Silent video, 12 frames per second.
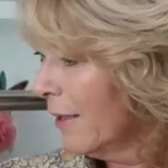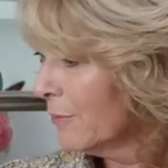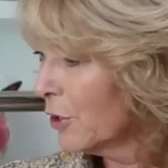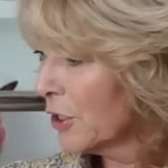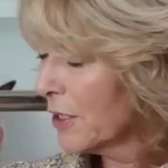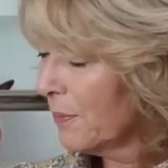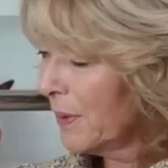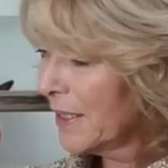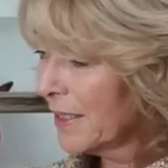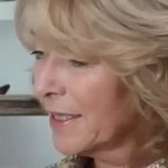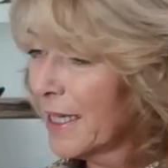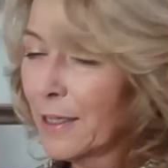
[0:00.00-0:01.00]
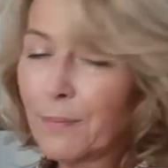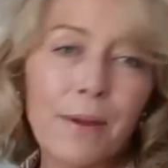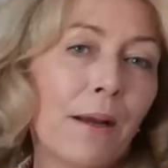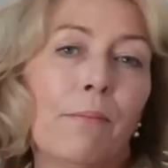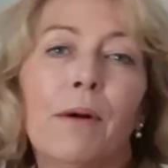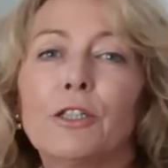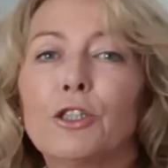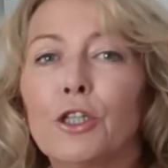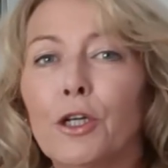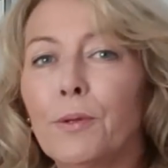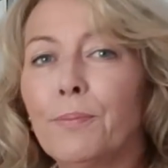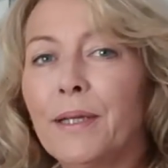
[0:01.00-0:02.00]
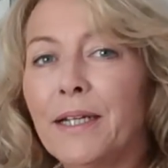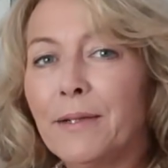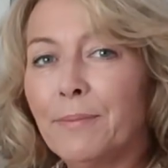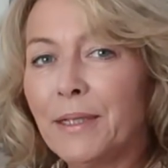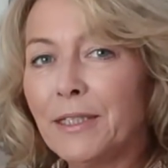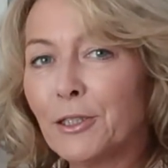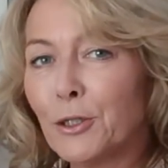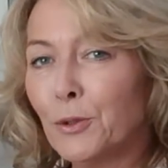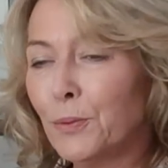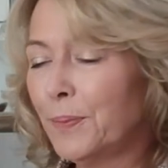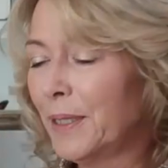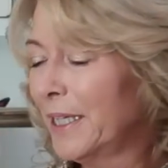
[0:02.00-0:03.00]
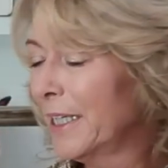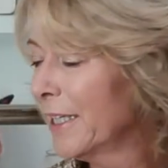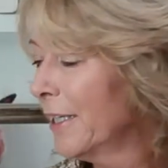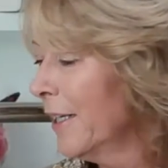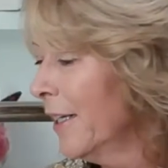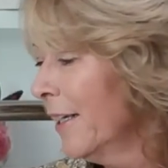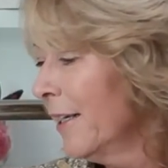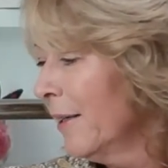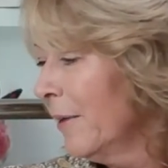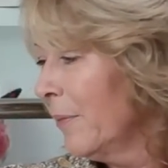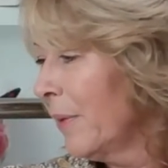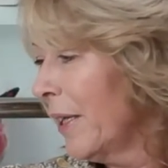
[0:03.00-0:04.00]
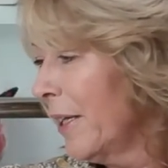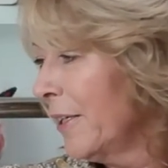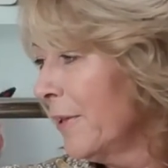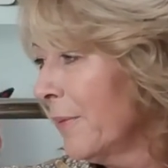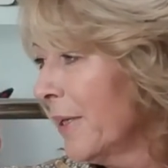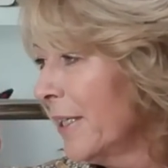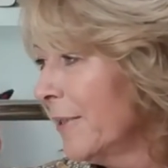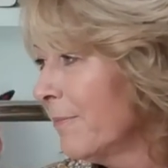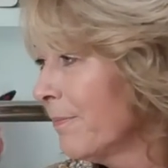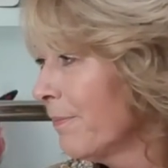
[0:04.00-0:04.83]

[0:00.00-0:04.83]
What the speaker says: I'm just a bit sad about my shirt being a bit too big. But anyway,